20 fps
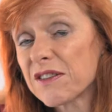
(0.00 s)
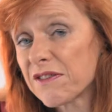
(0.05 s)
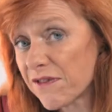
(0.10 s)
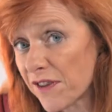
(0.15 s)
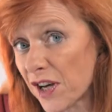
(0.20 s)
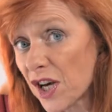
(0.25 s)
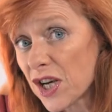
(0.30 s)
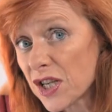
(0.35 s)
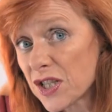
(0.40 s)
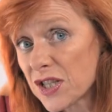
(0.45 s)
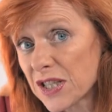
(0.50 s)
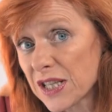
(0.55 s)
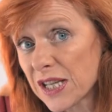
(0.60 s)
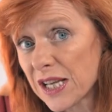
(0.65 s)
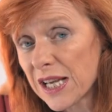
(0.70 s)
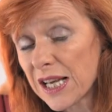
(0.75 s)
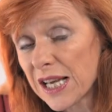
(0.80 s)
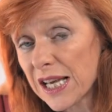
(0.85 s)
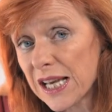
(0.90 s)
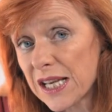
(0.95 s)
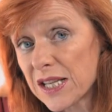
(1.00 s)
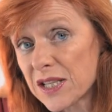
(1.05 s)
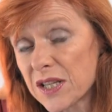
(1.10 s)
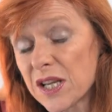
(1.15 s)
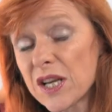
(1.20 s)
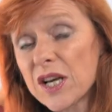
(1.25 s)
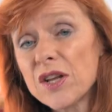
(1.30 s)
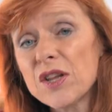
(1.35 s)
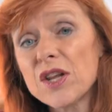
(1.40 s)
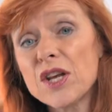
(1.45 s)
The first
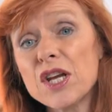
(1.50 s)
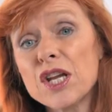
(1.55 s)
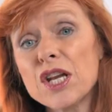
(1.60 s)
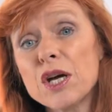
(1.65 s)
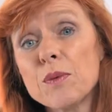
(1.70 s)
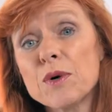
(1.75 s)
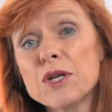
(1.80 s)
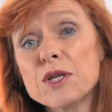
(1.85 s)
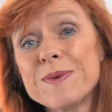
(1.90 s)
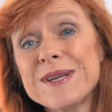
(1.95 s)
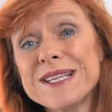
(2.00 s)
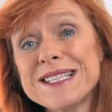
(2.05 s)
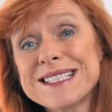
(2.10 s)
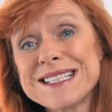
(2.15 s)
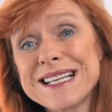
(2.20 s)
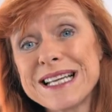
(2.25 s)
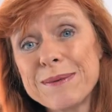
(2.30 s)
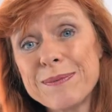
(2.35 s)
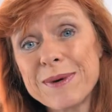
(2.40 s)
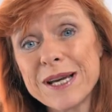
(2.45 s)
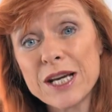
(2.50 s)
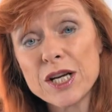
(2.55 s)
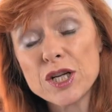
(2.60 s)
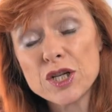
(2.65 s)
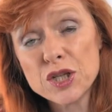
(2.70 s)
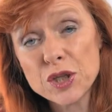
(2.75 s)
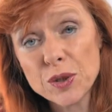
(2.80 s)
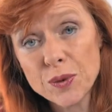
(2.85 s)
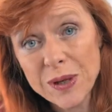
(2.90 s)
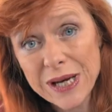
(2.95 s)
is that you don't want to be sleeping
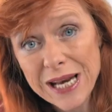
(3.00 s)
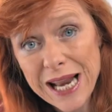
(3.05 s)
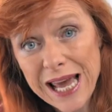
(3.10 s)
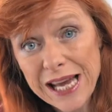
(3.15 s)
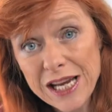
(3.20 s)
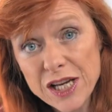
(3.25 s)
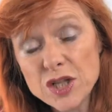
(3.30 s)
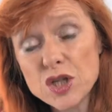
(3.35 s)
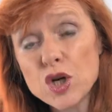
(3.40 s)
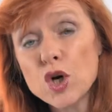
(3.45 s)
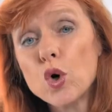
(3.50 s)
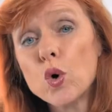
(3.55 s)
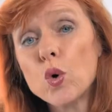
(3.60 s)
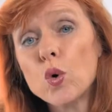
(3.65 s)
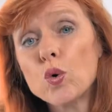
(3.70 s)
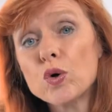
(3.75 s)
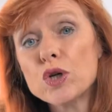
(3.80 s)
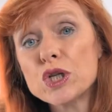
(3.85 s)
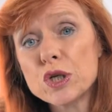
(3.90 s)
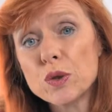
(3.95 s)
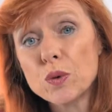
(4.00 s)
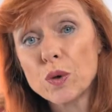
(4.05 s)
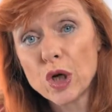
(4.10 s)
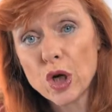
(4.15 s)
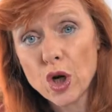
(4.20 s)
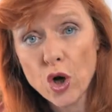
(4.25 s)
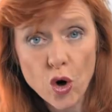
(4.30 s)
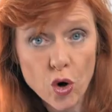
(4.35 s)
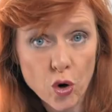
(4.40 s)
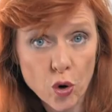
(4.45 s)
too late or too
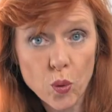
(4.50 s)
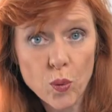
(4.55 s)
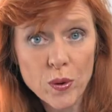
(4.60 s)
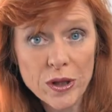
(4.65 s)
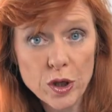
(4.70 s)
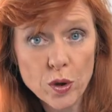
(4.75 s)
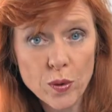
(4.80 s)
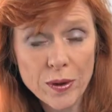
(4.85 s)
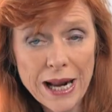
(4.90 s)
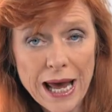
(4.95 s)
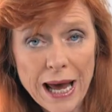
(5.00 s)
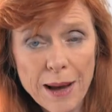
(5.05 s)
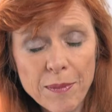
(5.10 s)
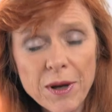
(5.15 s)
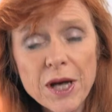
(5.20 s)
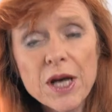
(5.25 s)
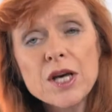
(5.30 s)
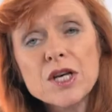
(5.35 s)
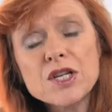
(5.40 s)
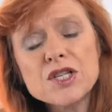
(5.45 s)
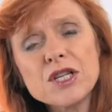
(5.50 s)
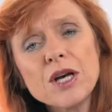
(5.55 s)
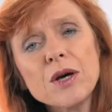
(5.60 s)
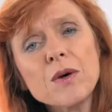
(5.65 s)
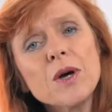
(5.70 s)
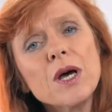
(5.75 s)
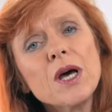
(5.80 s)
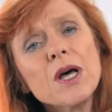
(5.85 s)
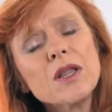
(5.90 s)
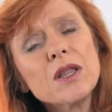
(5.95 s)
long with your nap.
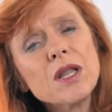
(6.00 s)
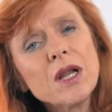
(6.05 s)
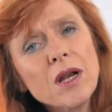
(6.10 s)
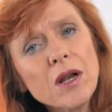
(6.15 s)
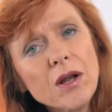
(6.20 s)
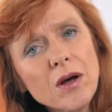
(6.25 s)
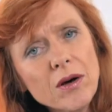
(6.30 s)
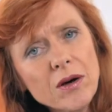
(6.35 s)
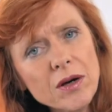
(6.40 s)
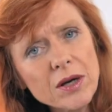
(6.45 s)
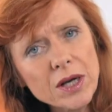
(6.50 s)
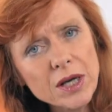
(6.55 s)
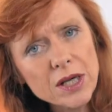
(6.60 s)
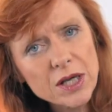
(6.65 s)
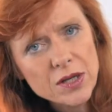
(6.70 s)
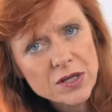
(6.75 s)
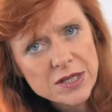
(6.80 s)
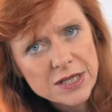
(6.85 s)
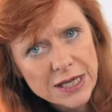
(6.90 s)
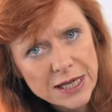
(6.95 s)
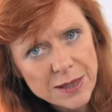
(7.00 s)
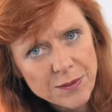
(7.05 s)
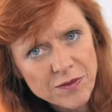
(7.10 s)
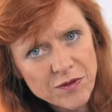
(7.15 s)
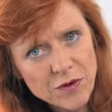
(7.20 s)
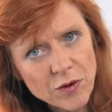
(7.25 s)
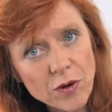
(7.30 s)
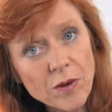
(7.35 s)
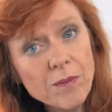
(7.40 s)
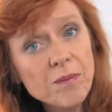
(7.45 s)
So the longer you sleep
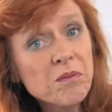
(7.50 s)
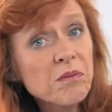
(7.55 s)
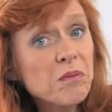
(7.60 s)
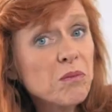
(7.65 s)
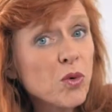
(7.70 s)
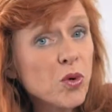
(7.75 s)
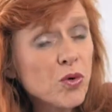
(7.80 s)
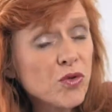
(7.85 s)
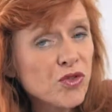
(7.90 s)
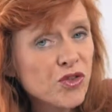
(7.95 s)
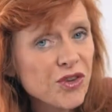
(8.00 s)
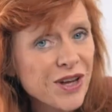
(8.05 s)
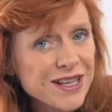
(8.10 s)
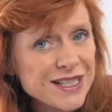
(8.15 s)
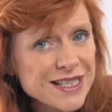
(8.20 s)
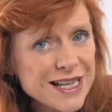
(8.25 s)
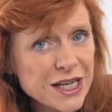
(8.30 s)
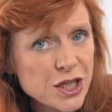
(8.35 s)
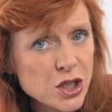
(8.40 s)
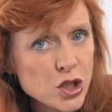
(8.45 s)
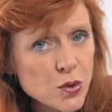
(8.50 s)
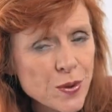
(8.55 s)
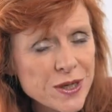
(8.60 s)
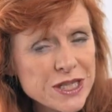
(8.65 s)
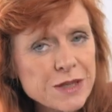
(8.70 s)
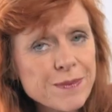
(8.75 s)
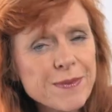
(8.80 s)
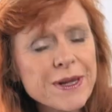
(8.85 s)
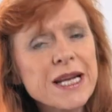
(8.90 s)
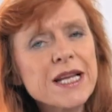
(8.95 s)
for, more than say 10 to
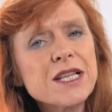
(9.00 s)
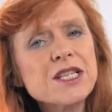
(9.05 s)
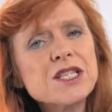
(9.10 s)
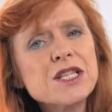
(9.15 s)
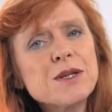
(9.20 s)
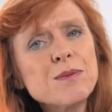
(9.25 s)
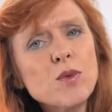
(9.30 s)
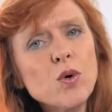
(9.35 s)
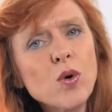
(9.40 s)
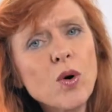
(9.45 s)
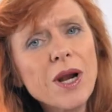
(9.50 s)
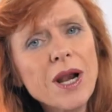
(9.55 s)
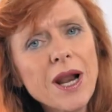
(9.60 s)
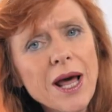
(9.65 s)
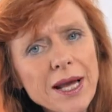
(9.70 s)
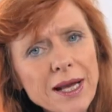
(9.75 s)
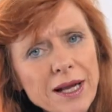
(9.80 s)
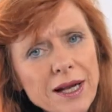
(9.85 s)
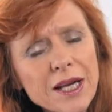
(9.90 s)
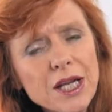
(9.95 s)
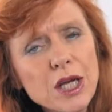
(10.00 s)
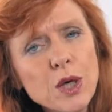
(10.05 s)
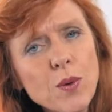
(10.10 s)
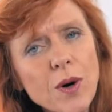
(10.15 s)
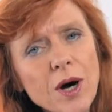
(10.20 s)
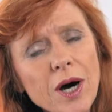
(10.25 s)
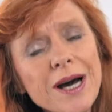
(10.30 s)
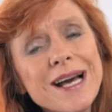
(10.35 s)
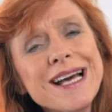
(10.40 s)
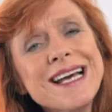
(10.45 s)
20 minutes, the more likely
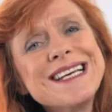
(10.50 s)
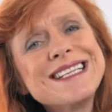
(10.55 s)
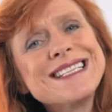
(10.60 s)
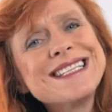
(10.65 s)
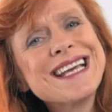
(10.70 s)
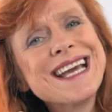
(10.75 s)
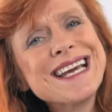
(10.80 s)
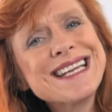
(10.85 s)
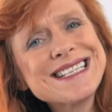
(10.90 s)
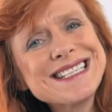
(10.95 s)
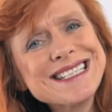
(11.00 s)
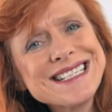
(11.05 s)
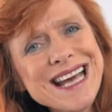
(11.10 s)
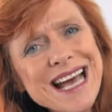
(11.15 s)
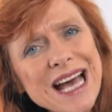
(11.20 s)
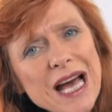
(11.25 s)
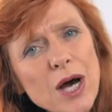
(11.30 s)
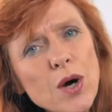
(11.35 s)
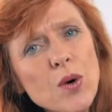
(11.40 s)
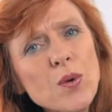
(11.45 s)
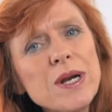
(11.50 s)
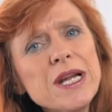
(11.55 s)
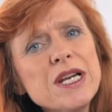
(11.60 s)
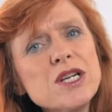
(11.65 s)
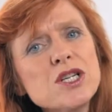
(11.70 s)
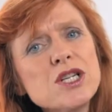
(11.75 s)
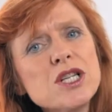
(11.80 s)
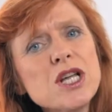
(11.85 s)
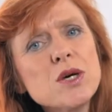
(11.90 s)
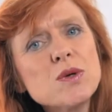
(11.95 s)
you are to get down
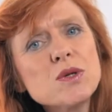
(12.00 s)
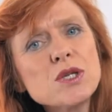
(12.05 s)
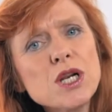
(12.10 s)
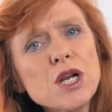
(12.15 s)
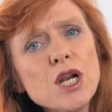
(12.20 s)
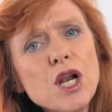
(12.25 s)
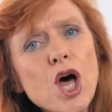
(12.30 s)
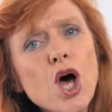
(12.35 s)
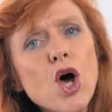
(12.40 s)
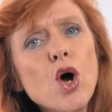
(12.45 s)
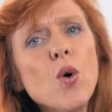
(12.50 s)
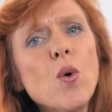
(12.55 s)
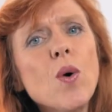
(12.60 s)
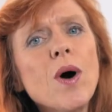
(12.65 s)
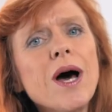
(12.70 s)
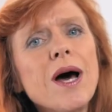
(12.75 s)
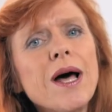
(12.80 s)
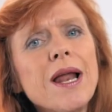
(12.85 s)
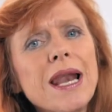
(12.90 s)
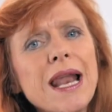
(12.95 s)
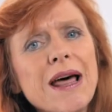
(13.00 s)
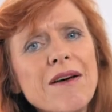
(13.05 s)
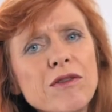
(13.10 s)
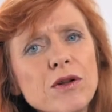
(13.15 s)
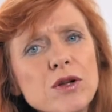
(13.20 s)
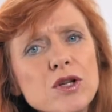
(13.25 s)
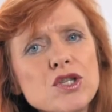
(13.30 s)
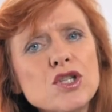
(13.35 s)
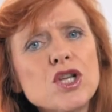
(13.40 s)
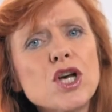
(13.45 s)
into those lower
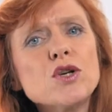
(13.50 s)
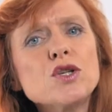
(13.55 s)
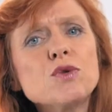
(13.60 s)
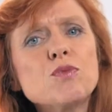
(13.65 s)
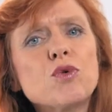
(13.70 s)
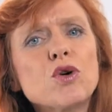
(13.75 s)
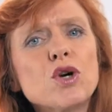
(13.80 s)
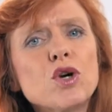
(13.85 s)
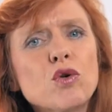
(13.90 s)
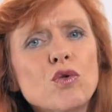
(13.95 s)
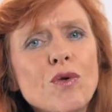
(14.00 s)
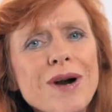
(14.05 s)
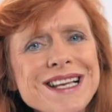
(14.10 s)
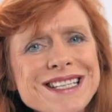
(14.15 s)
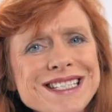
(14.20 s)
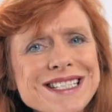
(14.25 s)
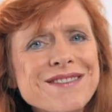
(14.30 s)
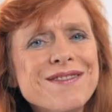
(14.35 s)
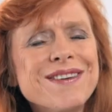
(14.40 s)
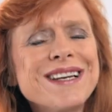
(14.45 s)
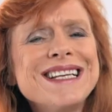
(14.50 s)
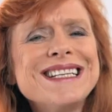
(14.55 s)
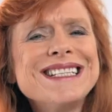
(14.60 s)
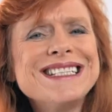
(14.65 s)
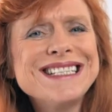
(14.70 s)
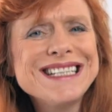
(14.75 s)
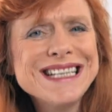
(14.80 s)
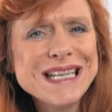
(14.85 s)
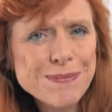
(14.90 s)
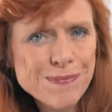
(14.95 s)
levels, those progressively
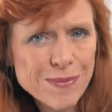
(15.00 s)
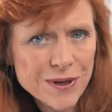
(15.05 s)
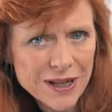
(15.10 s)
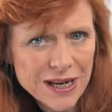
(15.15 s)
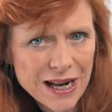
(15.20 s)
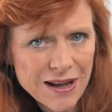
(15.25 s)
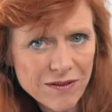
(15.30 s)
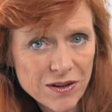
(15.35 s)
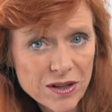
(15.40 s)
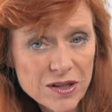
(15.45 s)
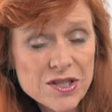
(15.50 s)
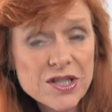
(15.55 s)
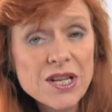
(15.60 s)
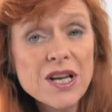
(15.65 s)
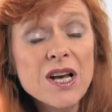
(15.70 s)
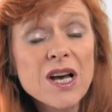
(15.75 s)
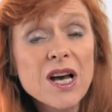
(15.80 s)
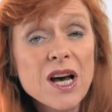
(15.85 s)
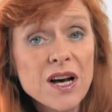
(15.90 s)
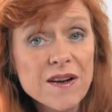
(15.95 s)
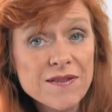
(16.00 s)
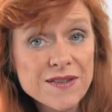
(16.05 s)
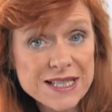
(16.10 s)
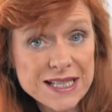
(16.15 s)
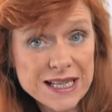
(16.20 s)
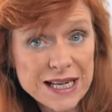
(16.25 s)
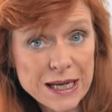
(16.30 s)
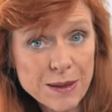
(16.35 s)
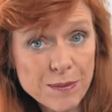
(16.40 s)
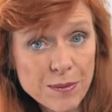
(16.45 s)
deeper levels of
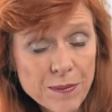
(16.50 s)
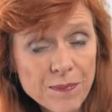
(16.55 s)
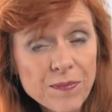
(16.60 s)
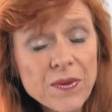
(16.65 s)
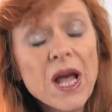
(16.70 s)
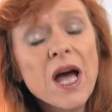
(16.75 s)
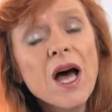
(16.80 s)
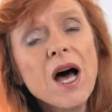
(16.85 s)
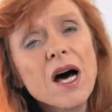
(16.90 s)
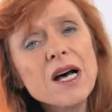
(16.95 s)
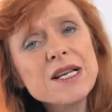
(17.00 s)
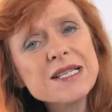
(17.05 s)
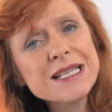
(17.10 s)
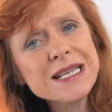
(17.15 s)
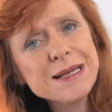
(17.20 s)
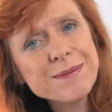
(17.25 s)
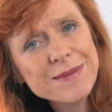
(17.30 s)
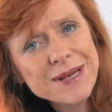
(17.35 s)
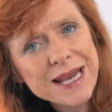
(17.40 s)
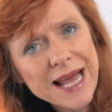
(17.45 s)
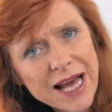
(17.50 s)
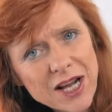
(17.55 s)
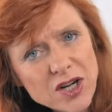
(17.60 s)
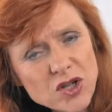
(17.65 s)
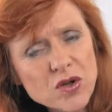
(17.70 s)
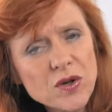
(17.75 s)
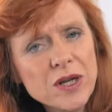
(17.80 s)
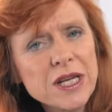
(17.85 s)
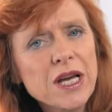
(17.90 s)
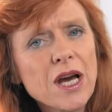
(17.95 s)
sleep. Our sleep
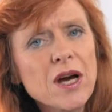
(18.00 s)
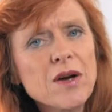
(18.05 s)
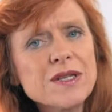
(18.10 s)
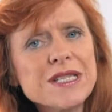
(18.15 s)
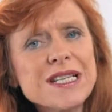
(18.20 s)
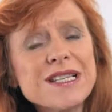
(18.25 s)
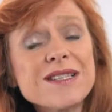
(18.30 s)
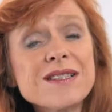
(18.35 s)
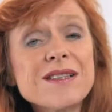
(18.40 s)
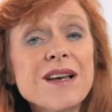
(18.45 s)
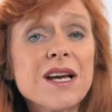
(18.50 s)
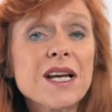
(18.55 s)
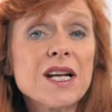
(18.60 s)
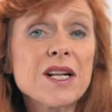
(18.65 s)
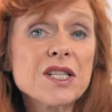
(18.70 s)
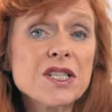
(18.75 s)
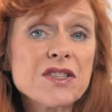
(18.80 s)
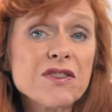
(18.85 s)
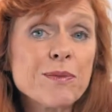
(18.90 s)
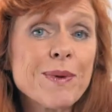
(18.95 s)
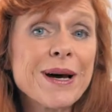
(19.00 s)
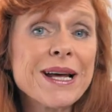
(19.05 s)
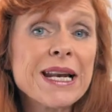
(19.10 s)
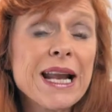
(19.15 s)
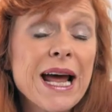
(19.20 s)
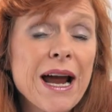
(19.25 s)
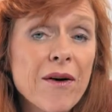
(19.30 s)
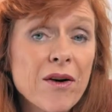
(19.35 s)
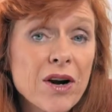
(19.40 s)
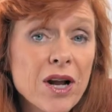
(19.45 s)
naturally goes in cycles of about
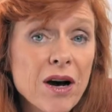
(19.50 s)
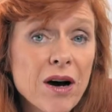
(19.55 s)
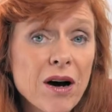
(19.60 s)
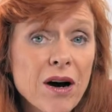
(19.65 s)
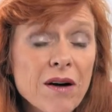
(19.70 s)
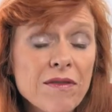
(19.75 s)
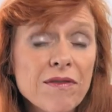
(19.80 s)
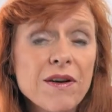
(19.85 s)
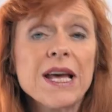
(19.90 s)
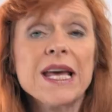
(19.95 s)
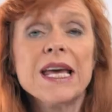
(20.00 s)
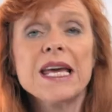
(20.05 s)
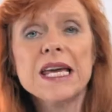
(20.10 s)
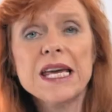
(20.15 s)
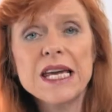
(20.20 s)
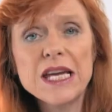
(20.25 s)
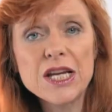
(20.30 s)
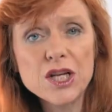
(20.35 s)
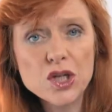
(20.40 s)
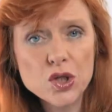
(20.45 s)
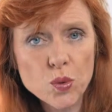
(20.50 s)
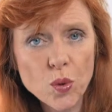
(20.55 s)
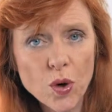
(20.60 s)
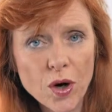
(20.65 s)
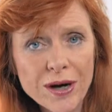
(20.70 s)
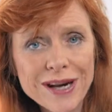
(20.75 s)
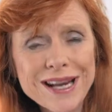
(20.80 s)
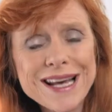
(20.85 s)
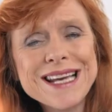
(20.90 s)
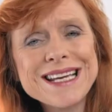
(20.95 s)
an hour and a half, each
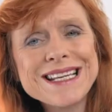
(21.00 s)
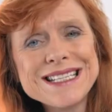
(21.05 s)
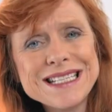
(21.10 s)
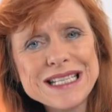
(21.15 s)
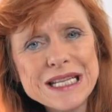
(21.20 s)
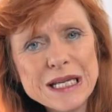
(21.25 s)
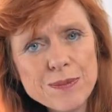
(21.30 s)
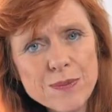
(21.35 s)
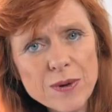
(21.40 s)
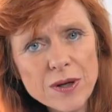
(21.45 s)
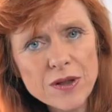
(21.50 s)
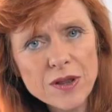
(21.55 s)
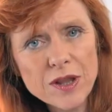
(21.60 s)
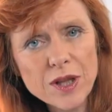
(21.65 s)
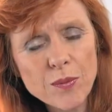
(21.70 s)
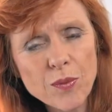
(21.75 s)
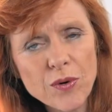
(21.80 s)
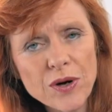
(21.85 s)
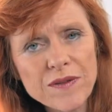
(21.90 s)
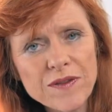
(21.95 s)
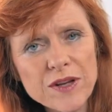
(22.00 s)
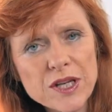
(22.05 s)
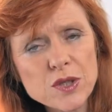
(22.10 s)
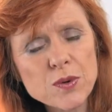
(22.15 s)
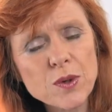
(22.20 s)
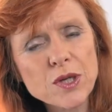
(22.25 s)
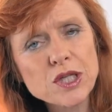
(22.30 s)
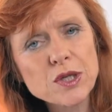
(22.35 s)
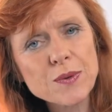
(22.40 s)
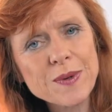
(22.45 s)
one deeper than the
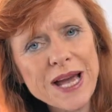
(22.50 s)
previous one.